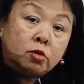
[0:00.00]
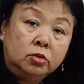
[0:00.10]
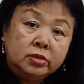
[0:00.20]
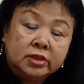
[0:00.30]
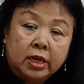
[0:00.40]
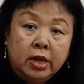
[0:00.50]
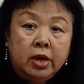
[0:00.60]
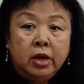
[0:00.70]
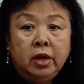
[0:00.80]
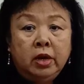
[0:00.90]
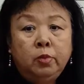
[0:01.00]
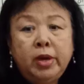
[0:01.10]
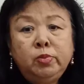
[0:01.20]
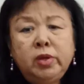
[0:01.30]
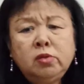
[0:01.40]
used
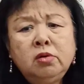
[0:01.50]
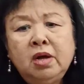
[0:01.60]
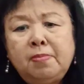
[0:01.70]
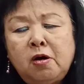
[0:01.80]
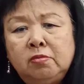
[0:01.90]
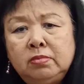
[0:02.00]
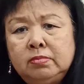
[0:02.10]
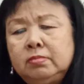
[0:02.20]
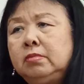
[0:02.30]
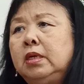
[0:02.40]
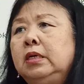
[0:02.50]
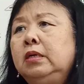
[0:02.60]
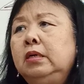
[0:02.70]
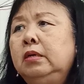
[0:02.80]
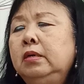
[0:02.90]
when we talk about
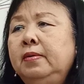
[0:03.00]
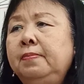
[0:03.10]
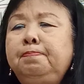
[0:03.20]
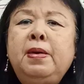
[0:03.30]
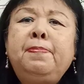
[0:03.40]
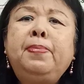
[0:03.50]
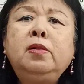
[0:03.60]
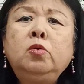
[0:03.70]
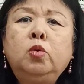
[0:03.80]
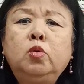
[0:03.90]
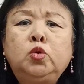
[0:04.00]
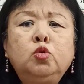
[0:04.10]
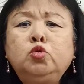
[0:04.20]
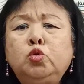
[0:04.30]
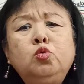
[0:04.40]
people who
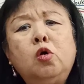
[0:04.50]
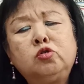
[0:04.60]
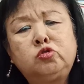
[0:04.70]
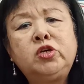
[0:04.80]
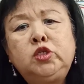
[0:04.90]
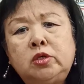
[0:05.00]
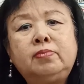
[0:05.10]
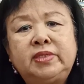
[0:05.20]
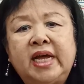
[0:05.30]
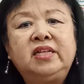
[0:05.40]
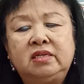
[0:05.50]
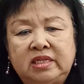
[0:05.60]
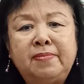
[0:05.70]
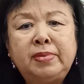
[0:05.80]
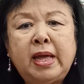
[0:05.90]
do two or three jobs at the
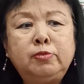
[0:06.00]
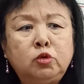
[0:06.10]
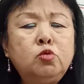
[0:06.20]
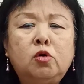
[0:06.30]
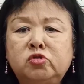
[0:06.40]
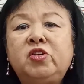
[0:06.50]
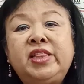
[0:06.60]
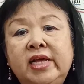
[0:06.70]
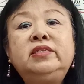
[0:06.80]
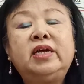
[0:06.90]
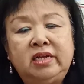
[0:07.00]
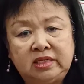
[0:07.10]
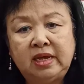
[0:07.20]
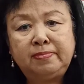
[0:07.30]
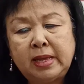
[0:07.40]
same time, two or three things at the
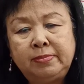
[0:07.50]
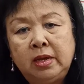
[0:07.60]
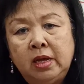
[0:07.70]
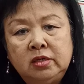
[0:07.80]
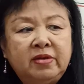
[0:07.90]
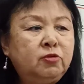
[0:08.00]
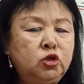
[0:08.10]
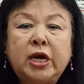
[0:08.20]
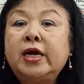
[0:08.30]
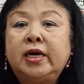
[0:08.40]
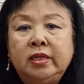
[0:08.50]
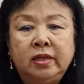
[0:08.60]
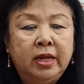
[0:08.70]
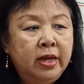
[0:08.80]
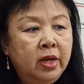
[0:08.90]
same time. So to juggle,